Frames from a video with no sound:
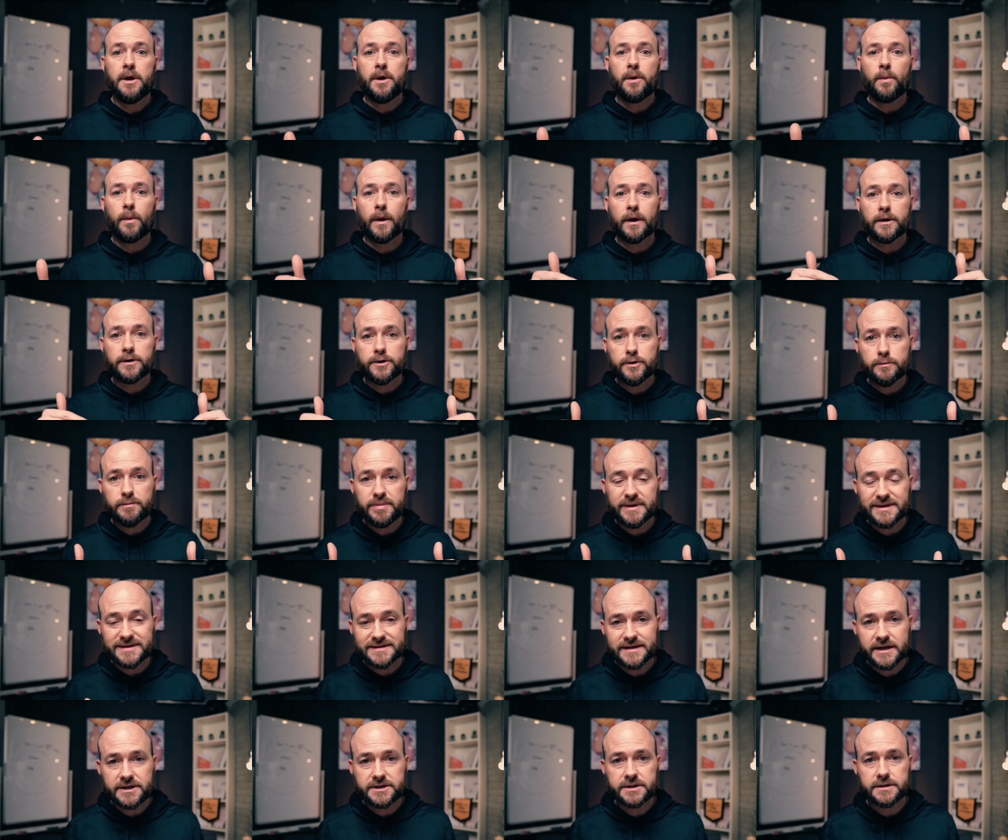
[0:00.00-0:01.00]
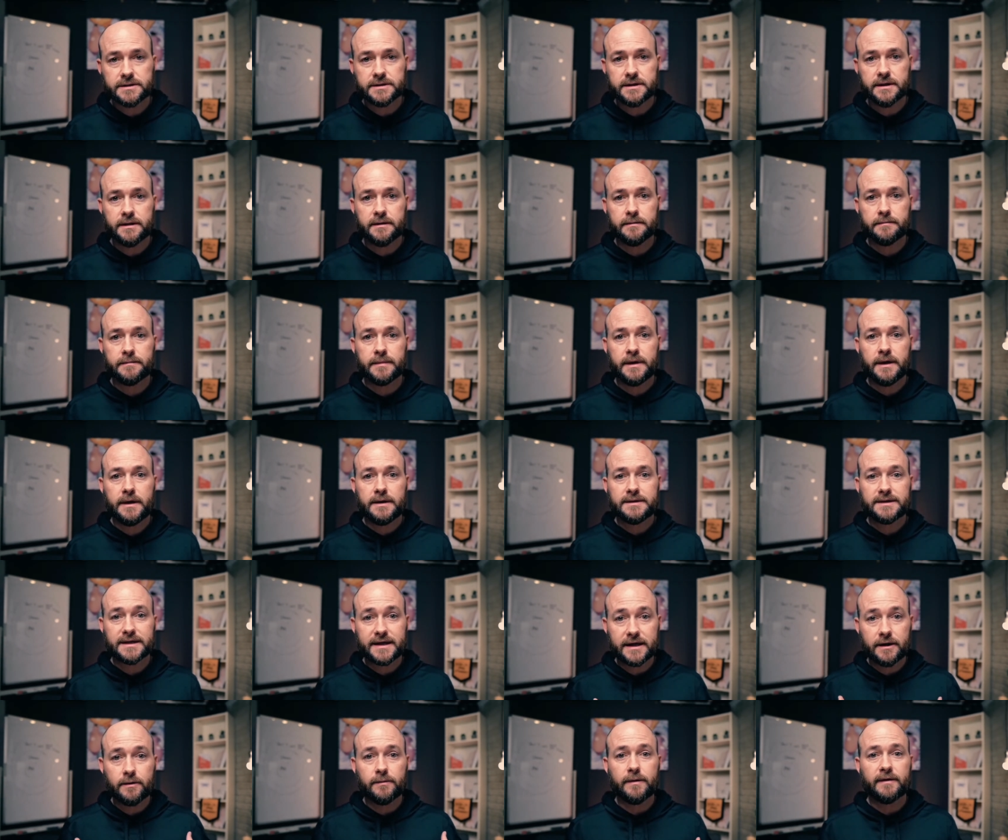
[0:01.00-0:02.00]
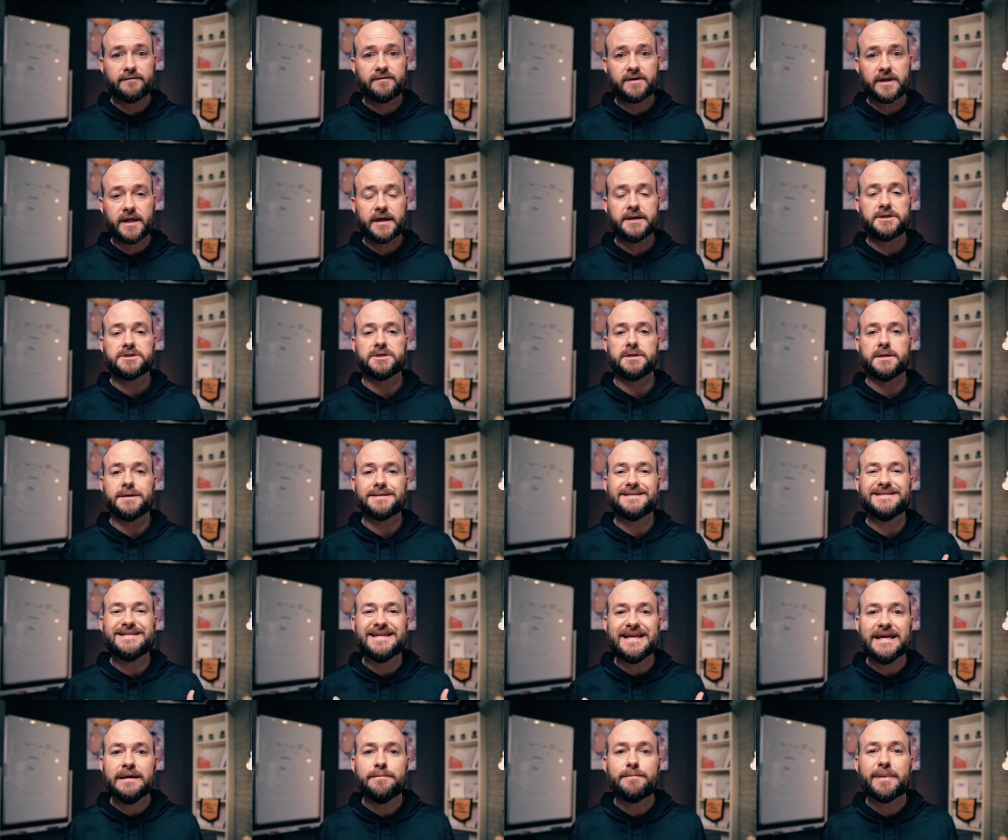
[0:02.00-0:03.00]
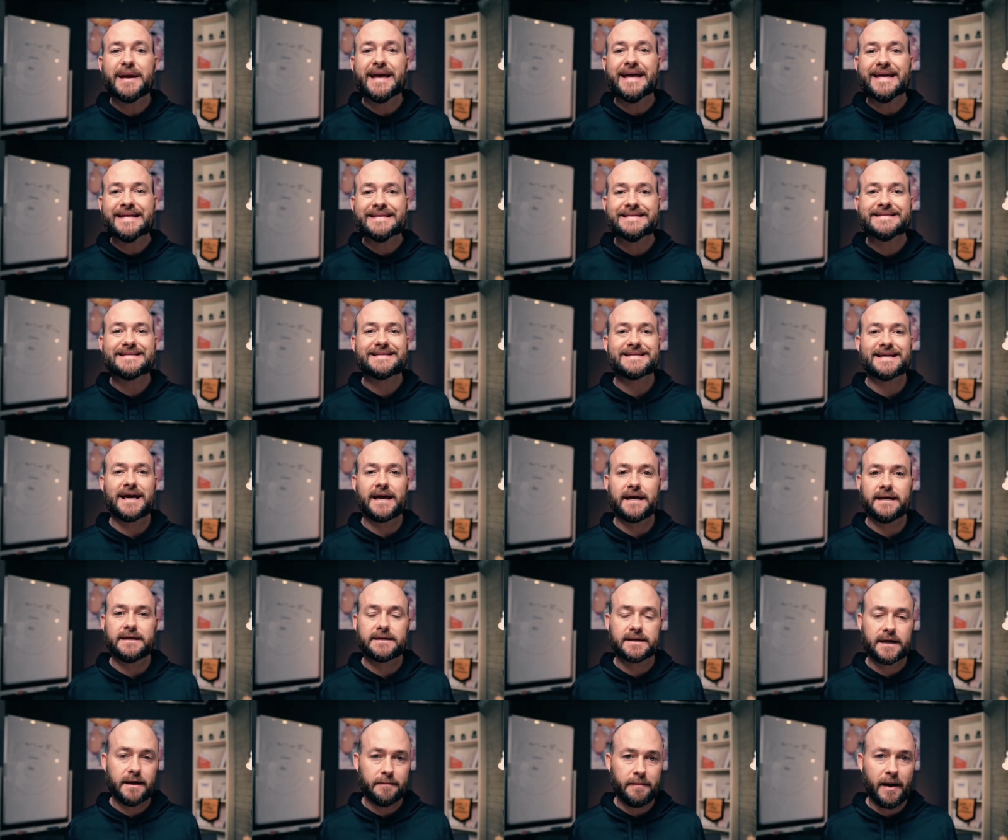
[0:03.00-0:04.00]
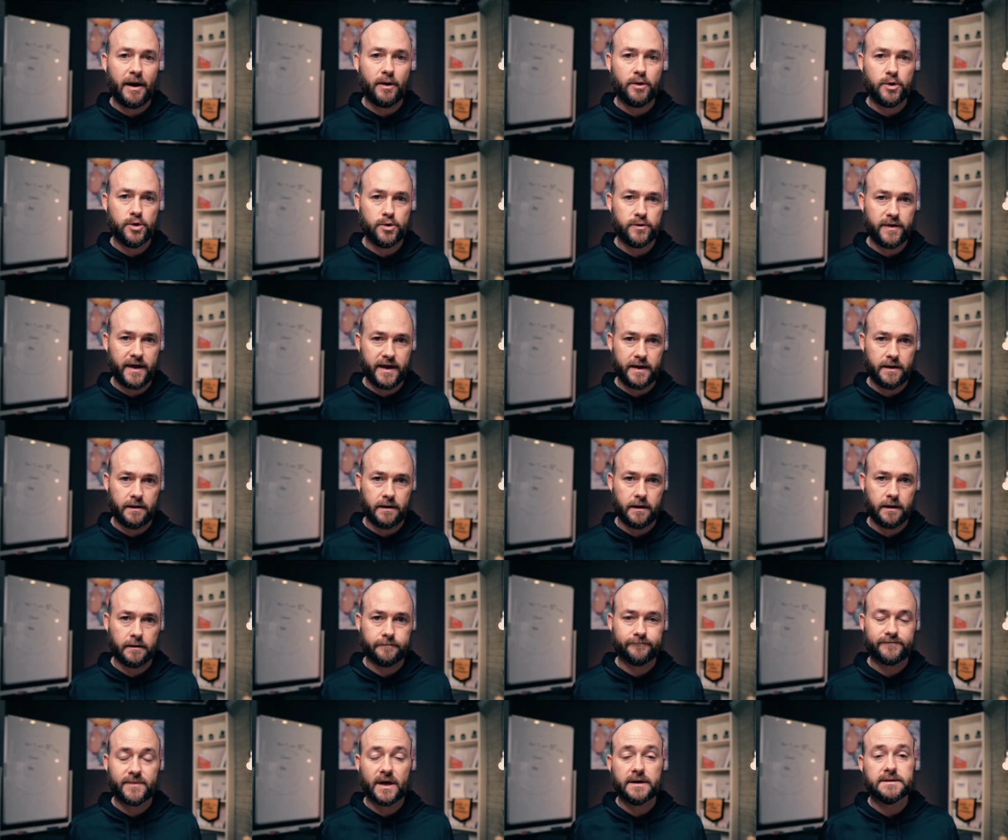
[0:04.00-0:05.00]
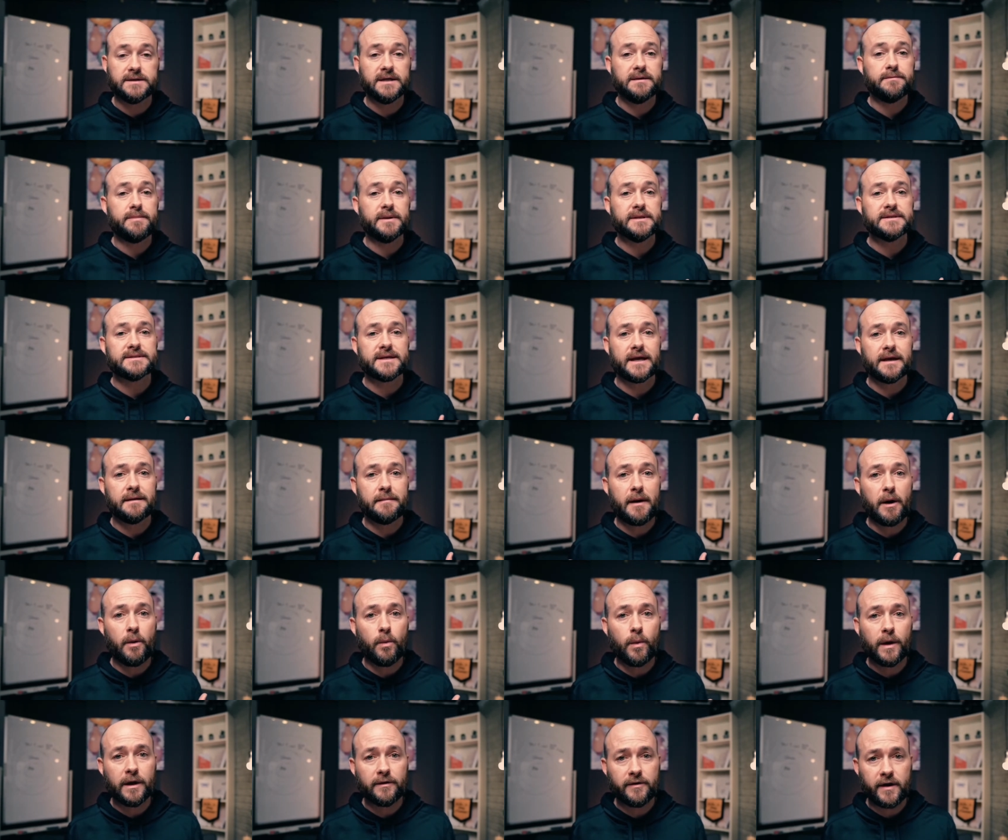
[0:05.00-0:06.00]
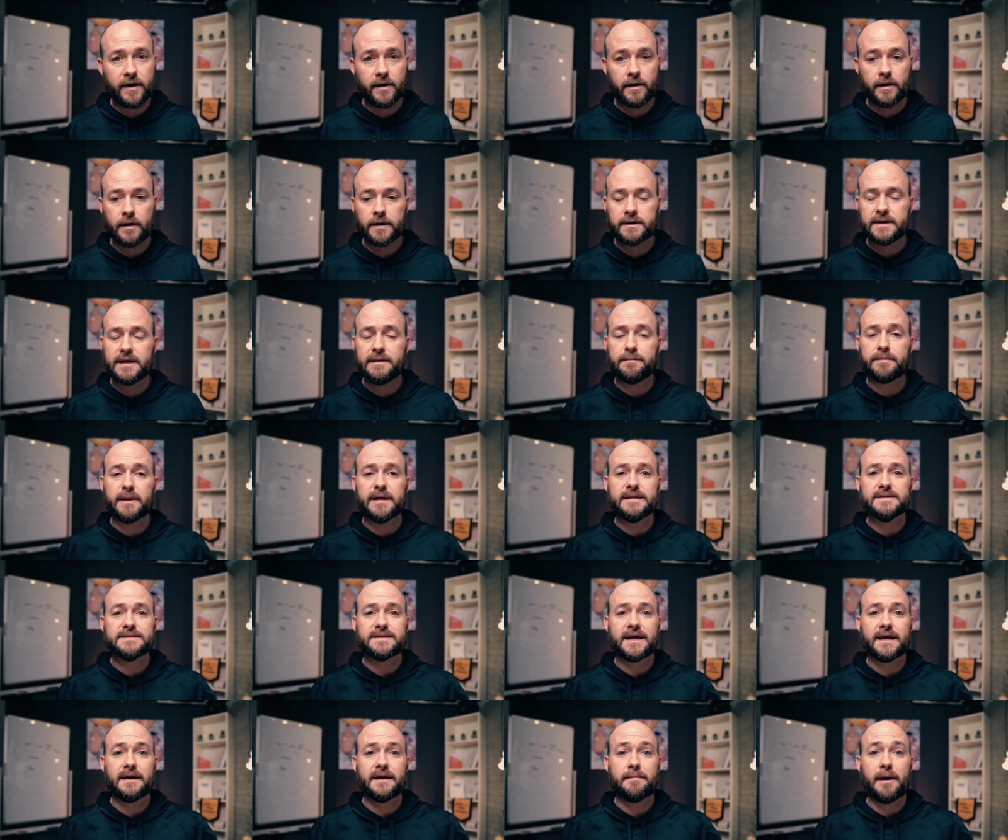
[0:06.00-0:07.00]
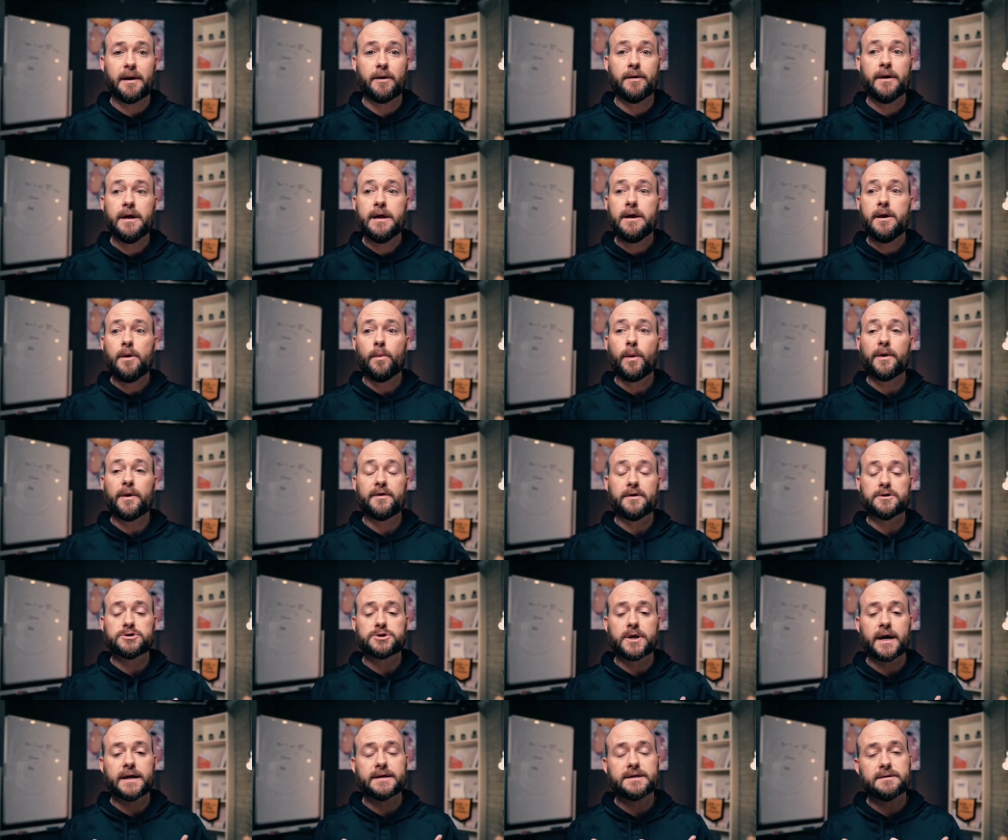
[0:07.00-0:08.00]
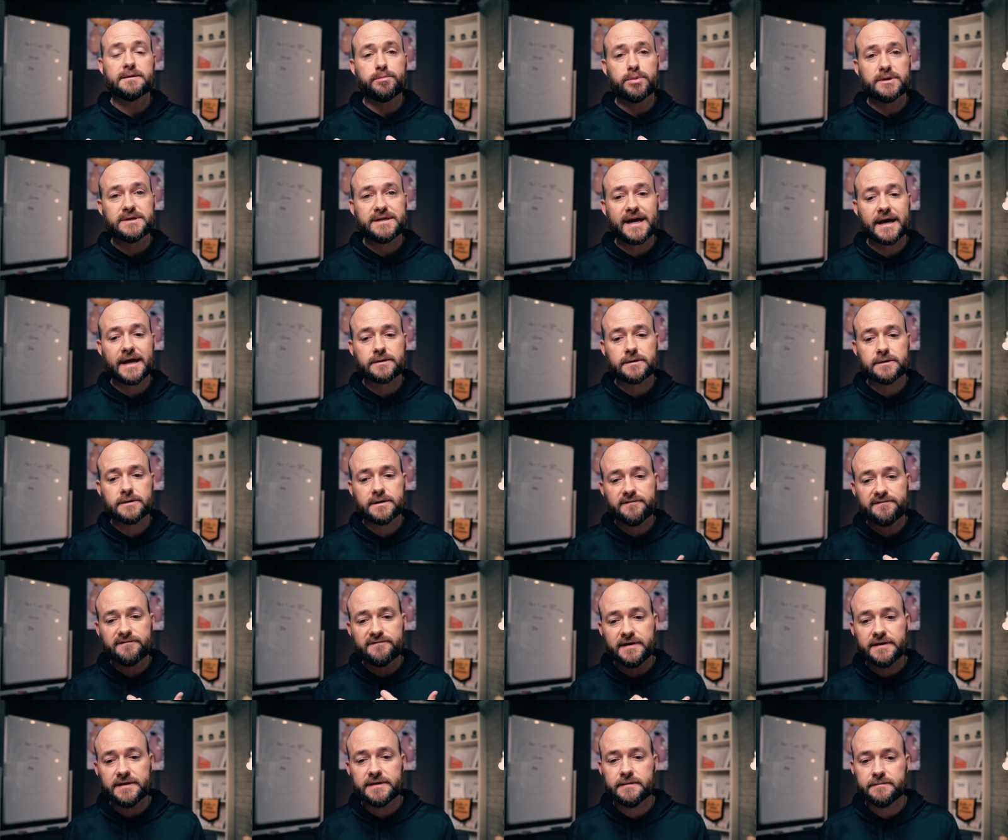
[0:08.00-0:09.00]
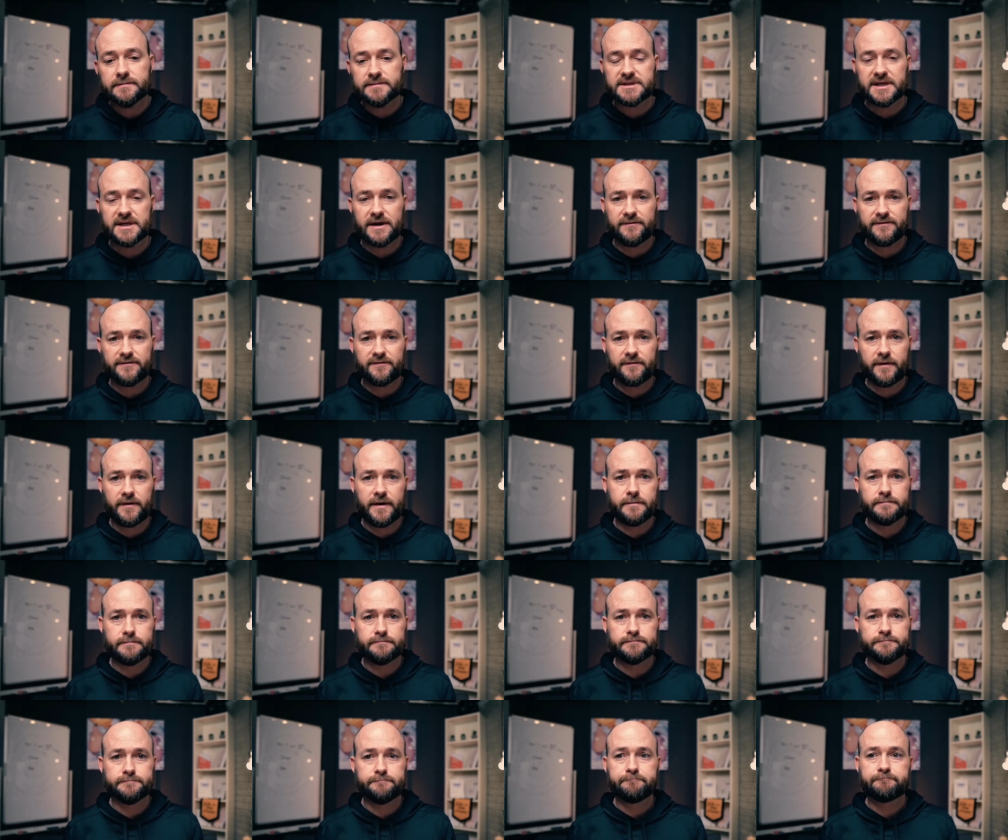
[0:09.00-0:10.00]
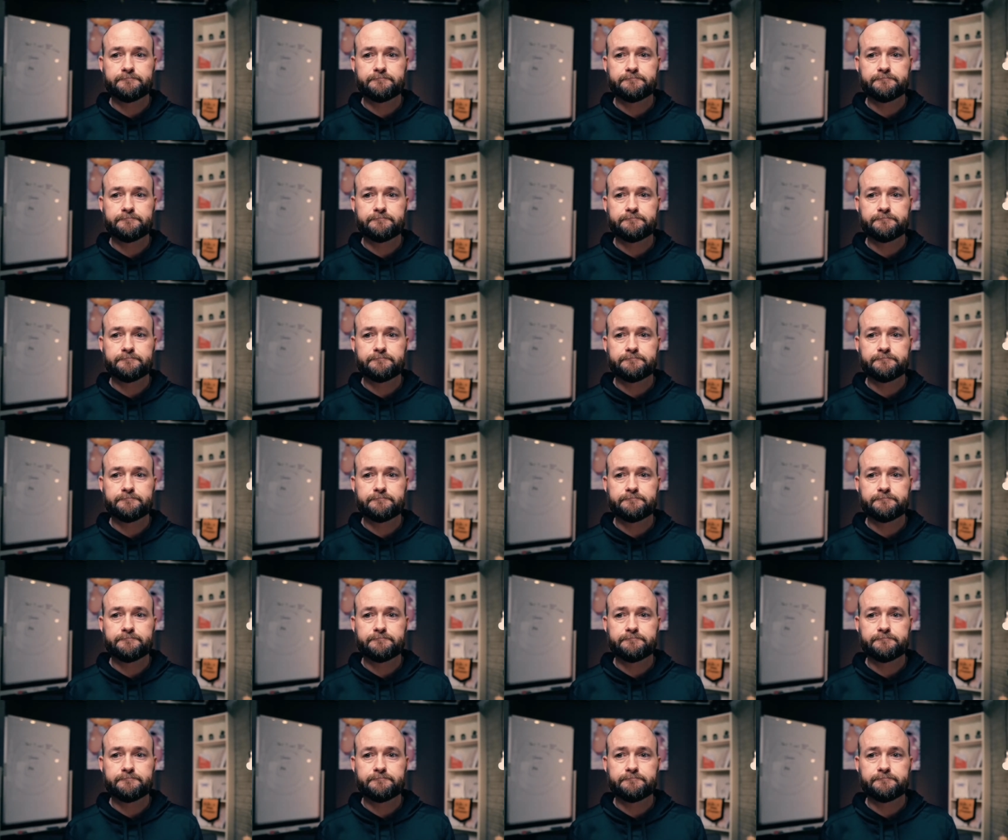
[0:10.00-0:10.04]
where you position them to get a revelation, a deep insight about who they are, a deep insight about where they are, a deep insight about what they're trying to protect or defend themselves from.